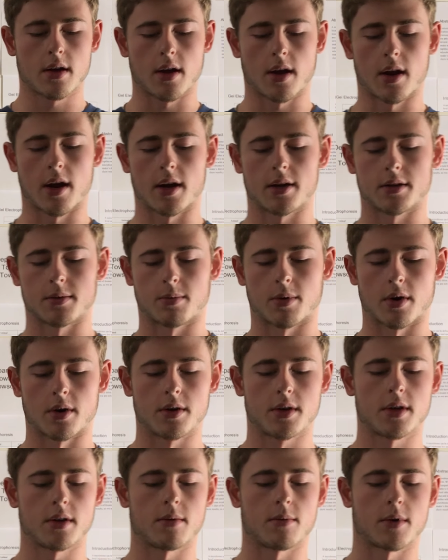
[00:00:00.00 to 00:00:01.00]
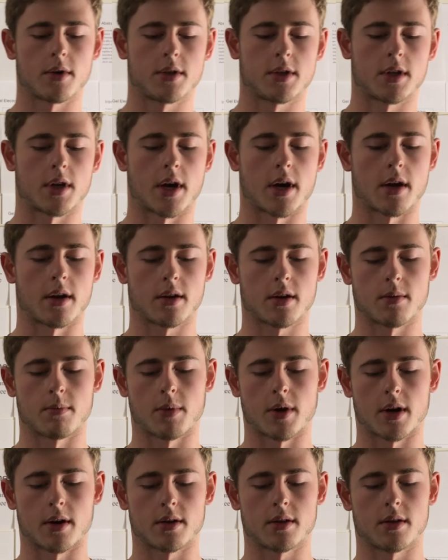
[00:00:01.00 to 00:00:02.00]
it has a protein-rich diet
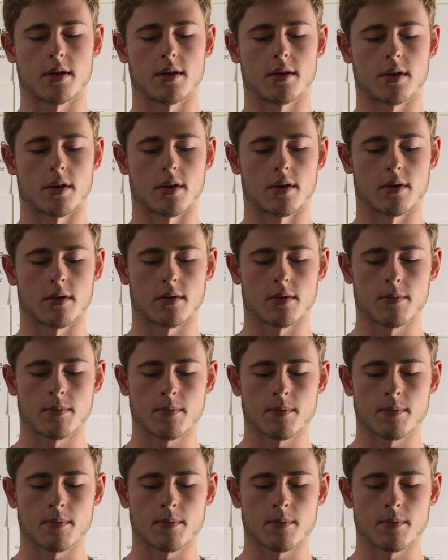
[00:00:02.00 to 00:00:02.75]
compared to the turtle.